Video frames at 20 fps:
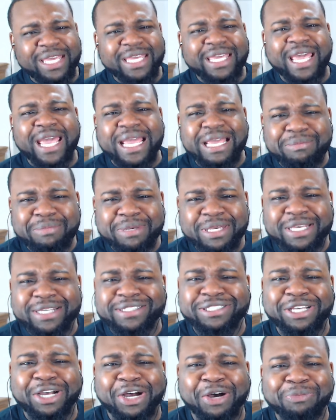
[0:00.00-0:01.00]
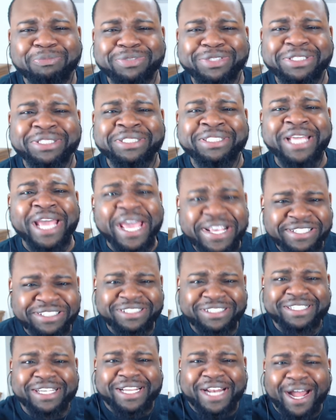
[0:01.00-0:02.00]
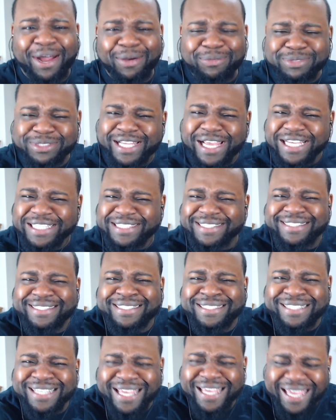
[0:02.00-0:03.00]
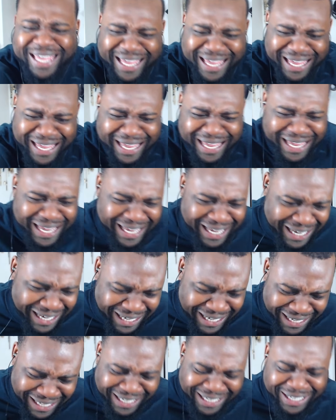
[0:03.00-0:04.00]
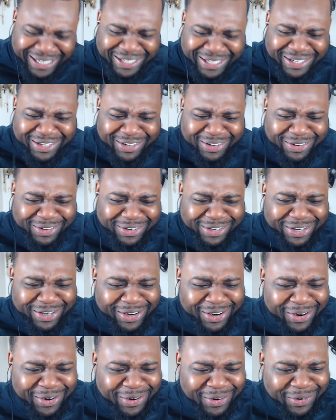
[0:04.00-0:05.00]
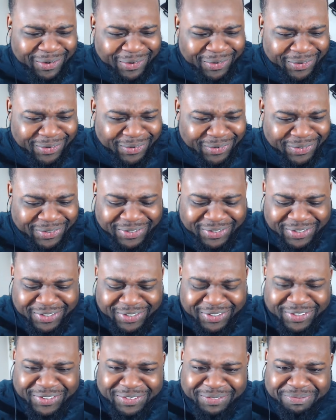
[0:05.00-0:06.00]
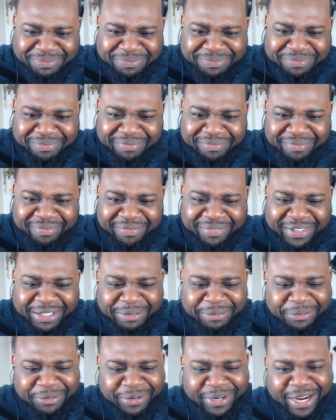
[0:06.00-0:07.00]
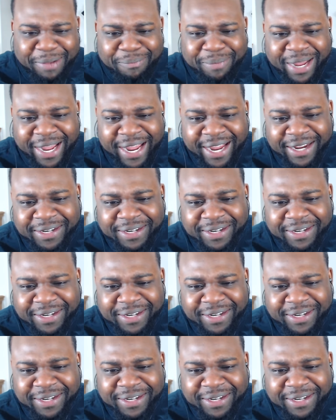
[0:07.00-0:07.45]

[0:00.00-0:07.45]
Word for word: came in something decent. I was like, shit. Hold on. Run that back.